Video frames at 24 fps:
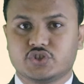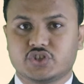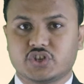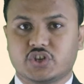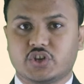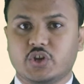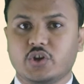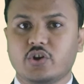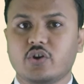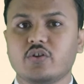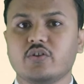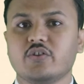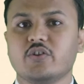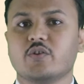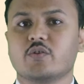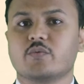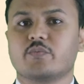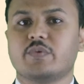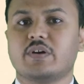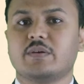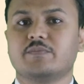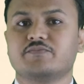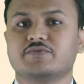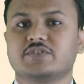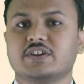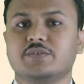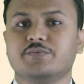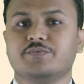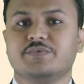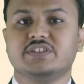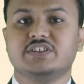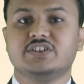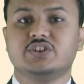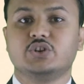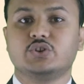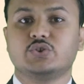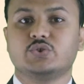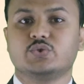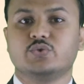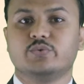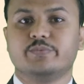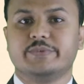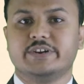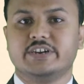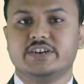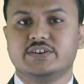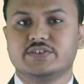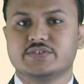secure your website within a
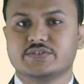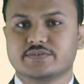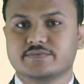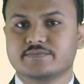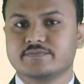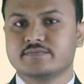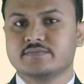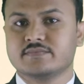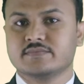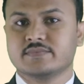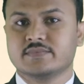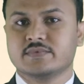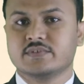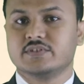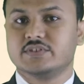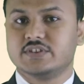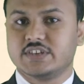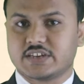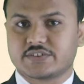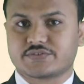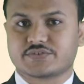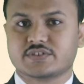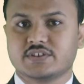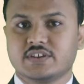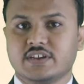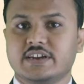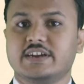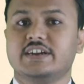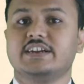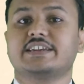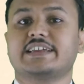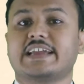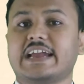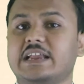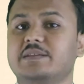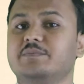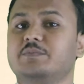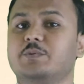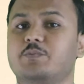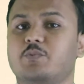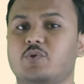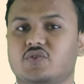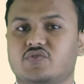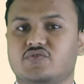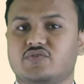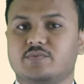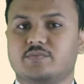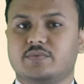two minutes. Yes, it can be
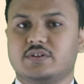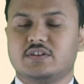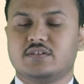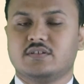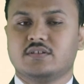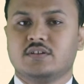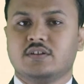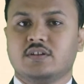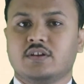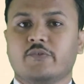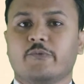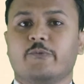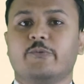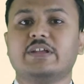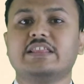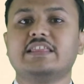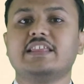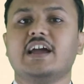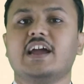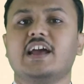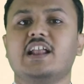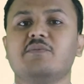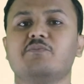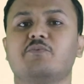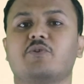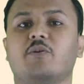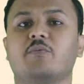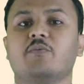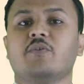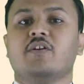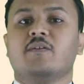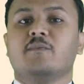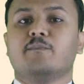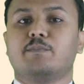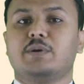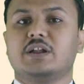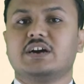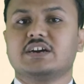possible with the help of